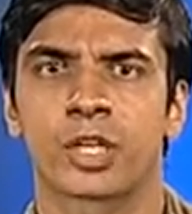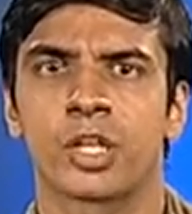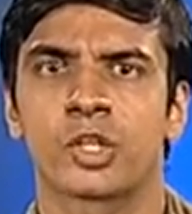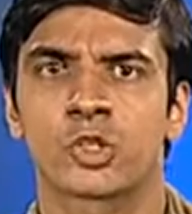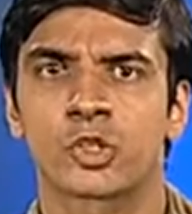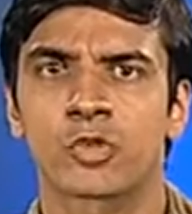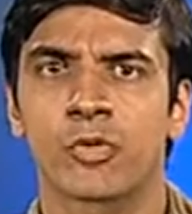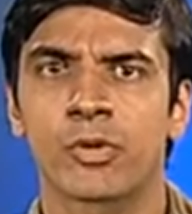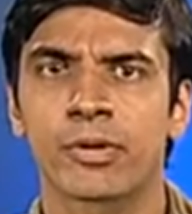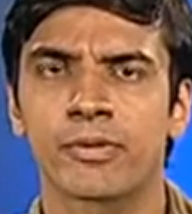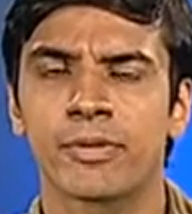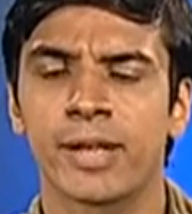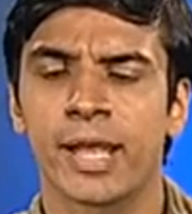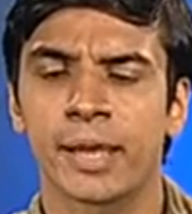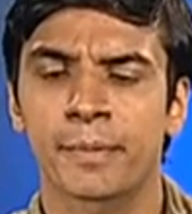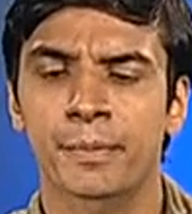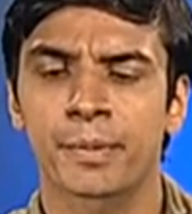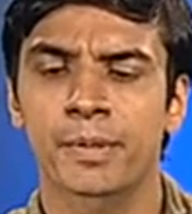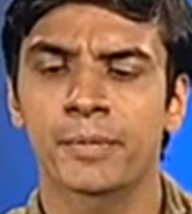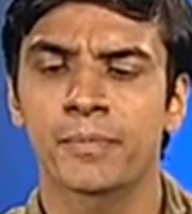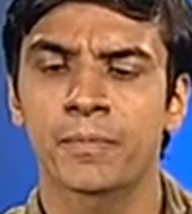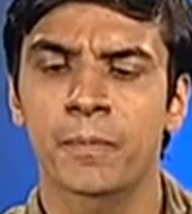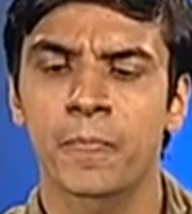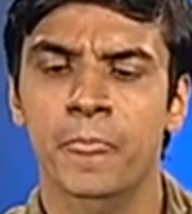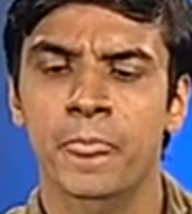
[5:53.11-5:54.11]
So what will
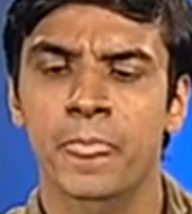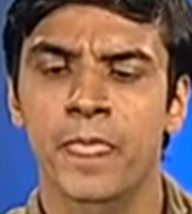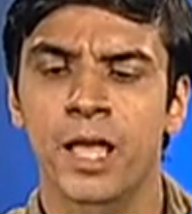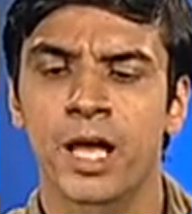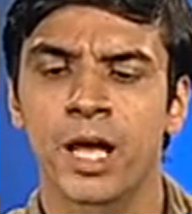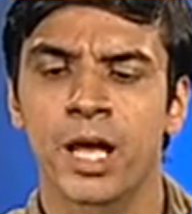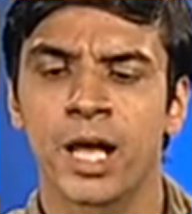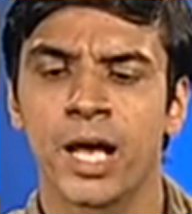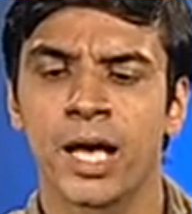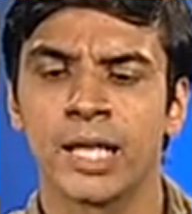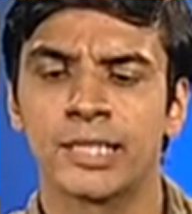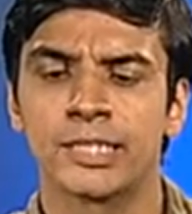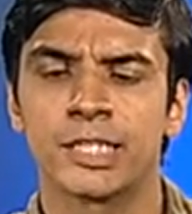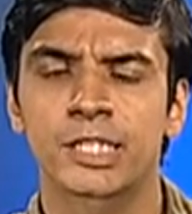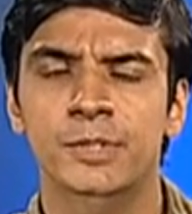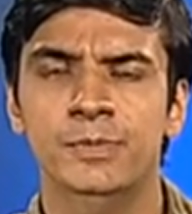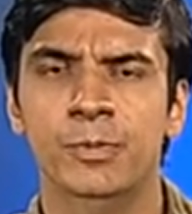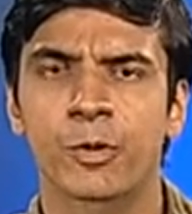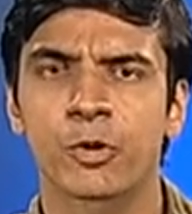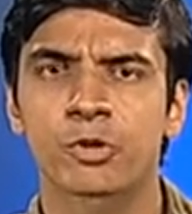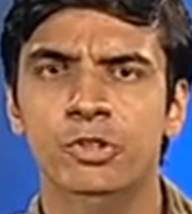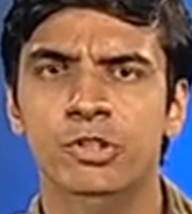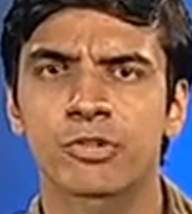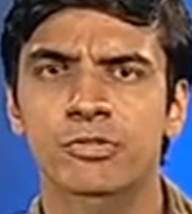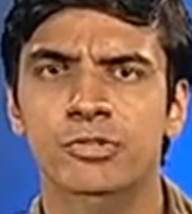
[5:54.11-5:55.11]
happen? This
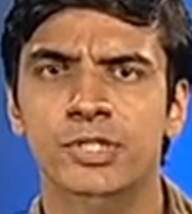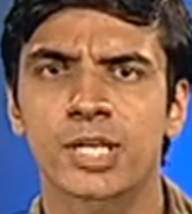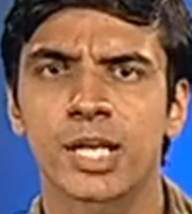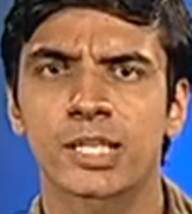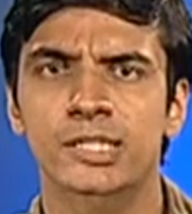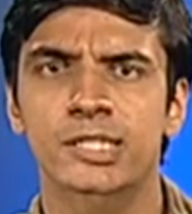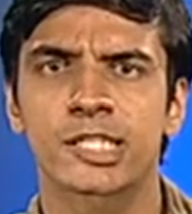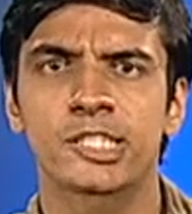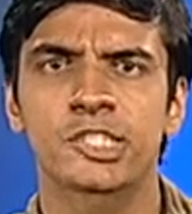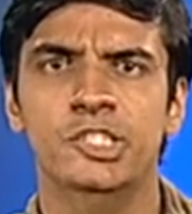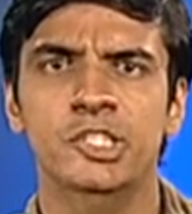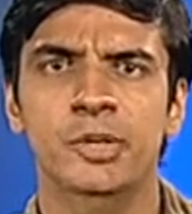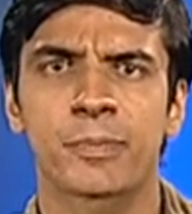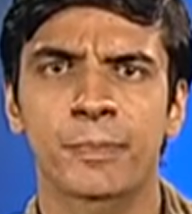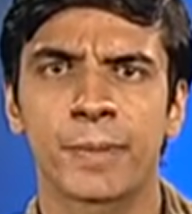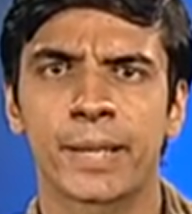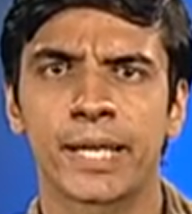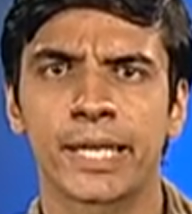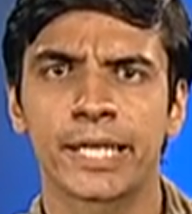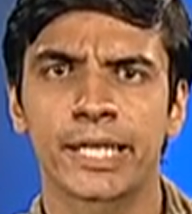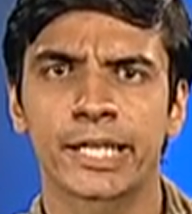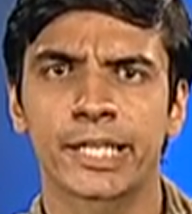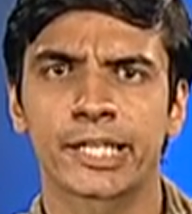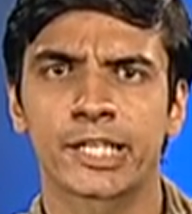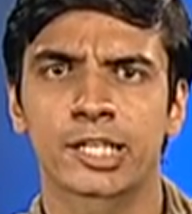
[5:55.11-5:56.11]
positive charge is
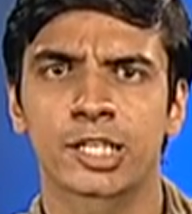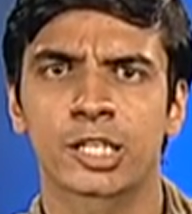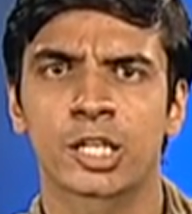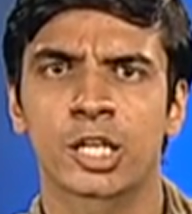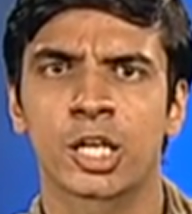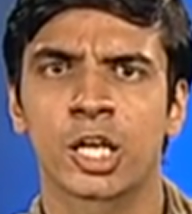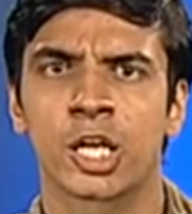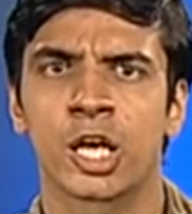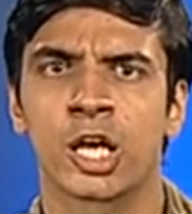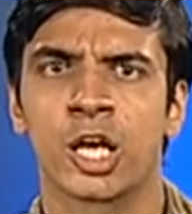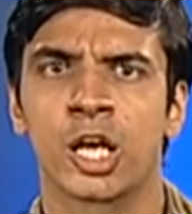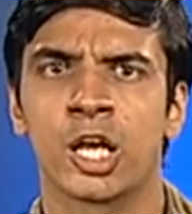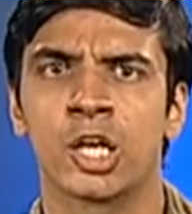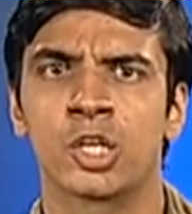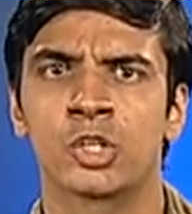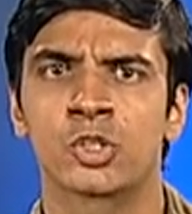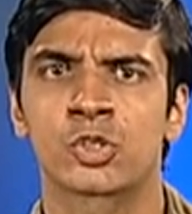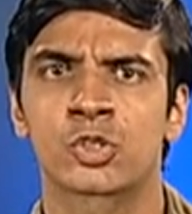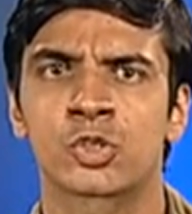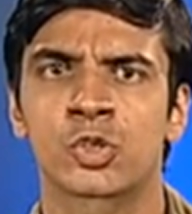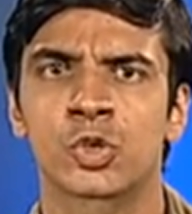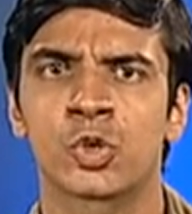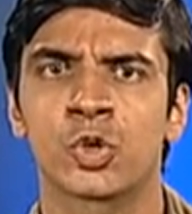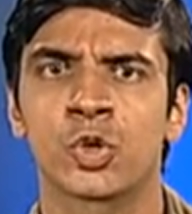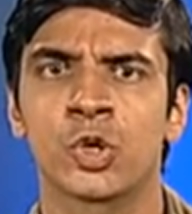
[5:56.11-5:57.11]
repelling it,
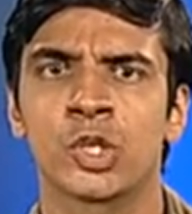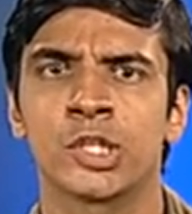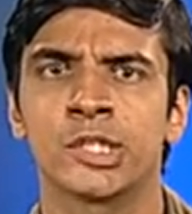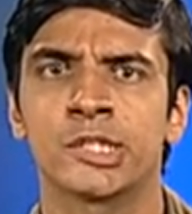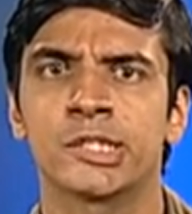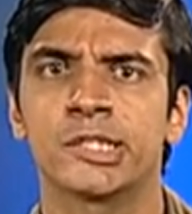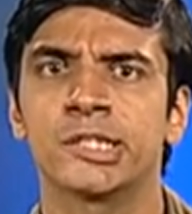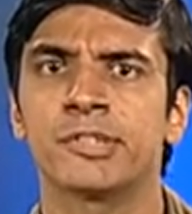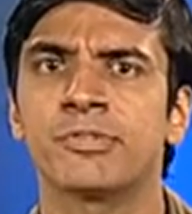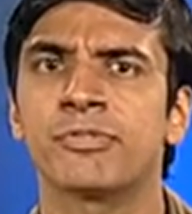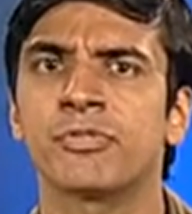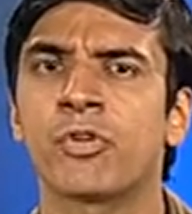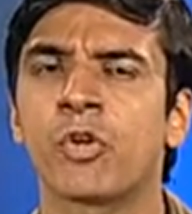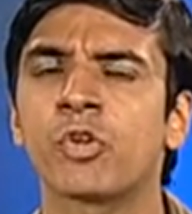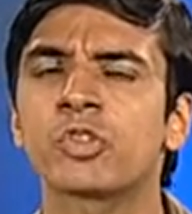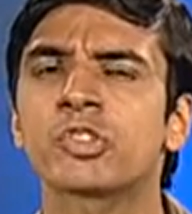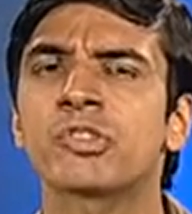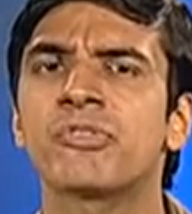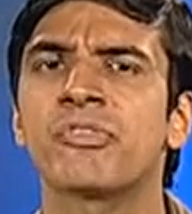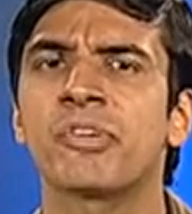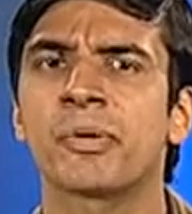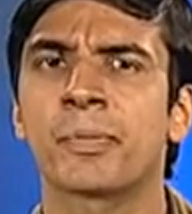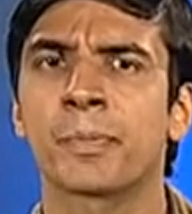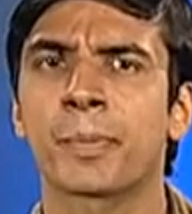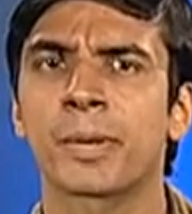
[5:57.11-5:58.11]
so the force
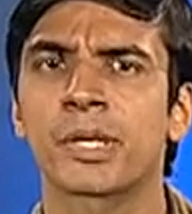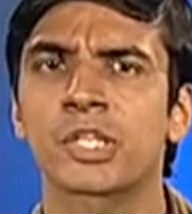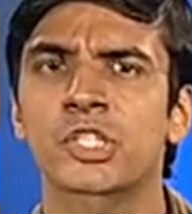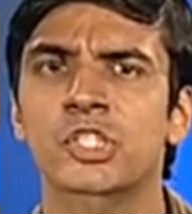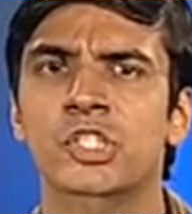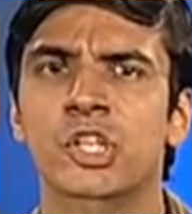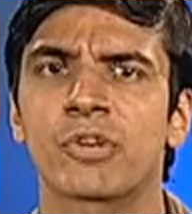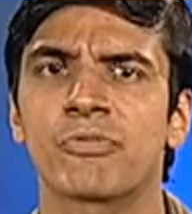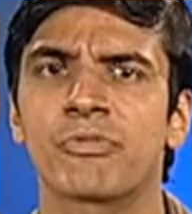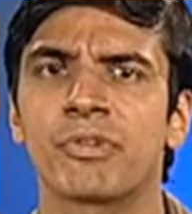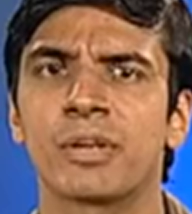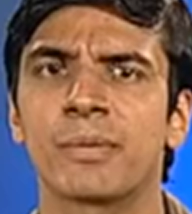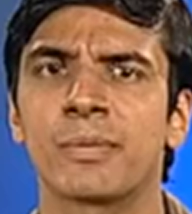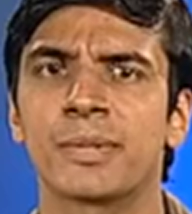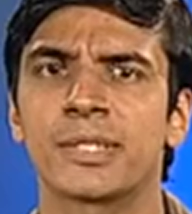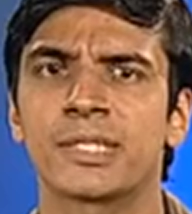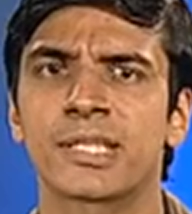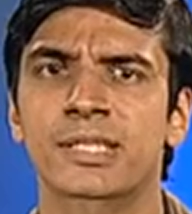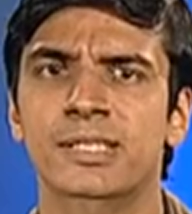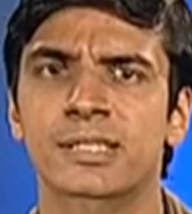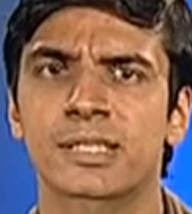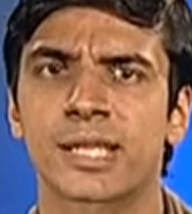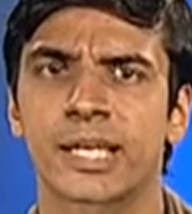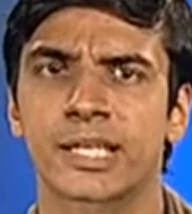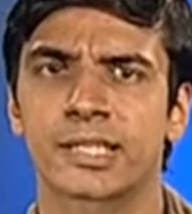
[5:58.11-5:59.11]
of repulsion will be
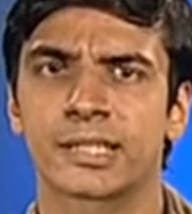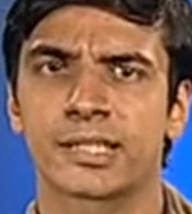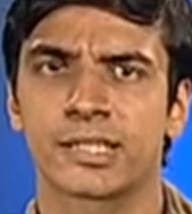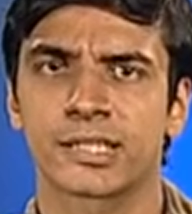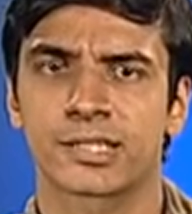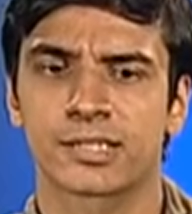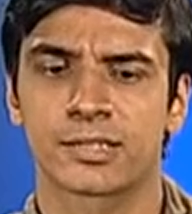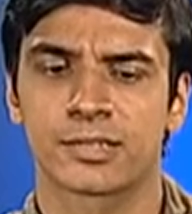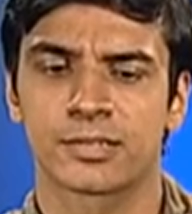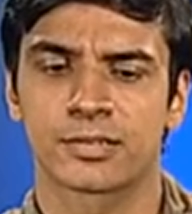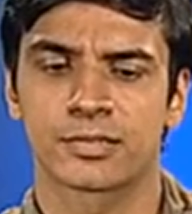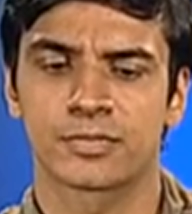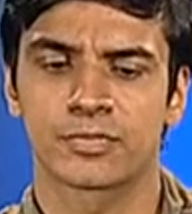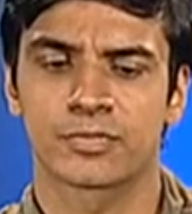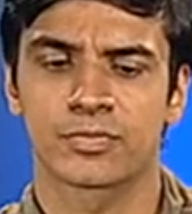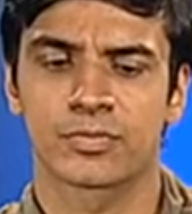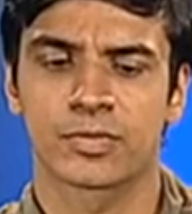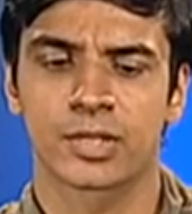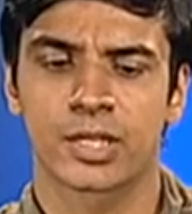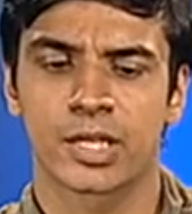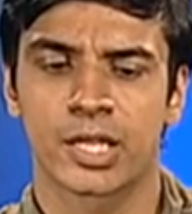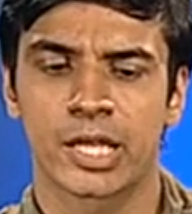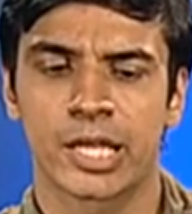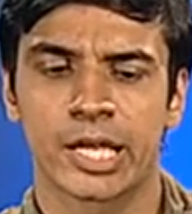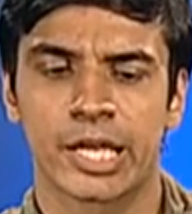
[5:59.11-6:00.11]
just like this.
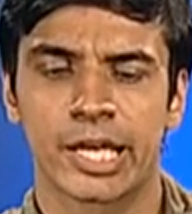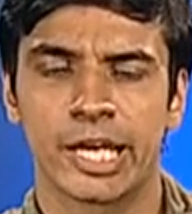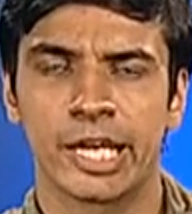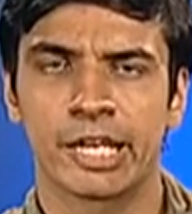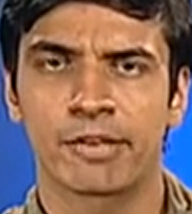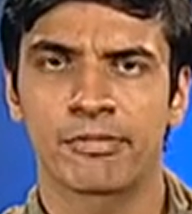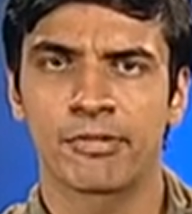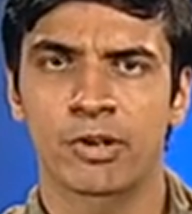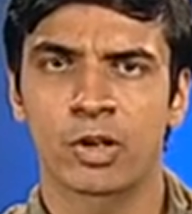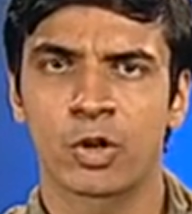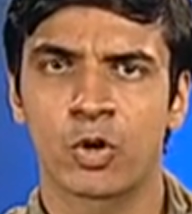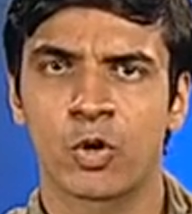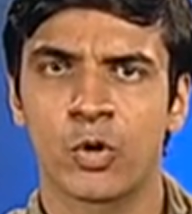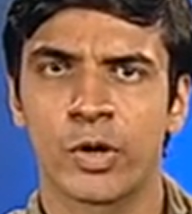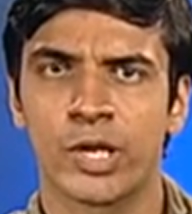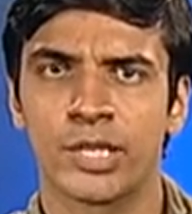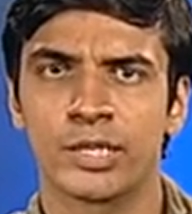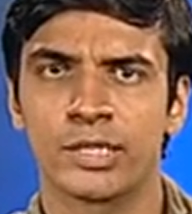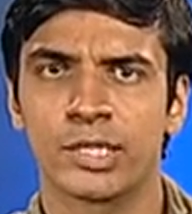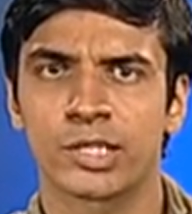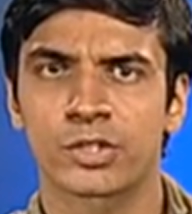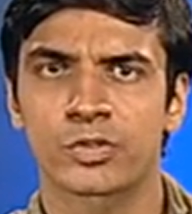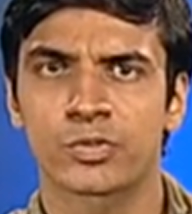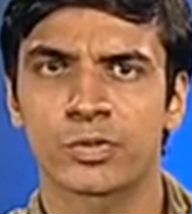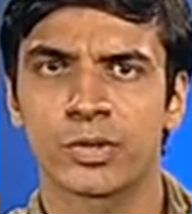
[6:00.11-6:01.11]
It will go in
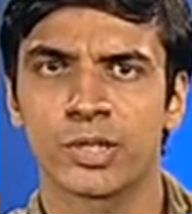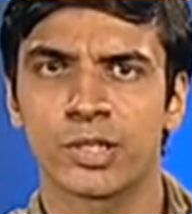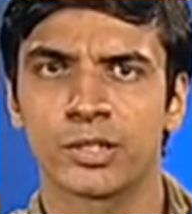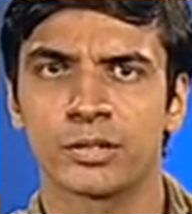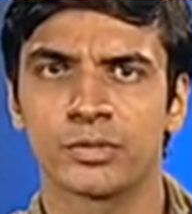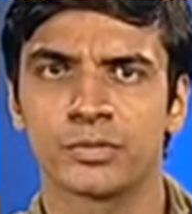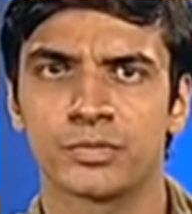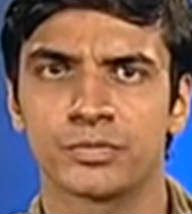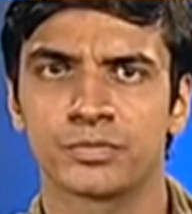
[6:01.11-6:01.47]
this way.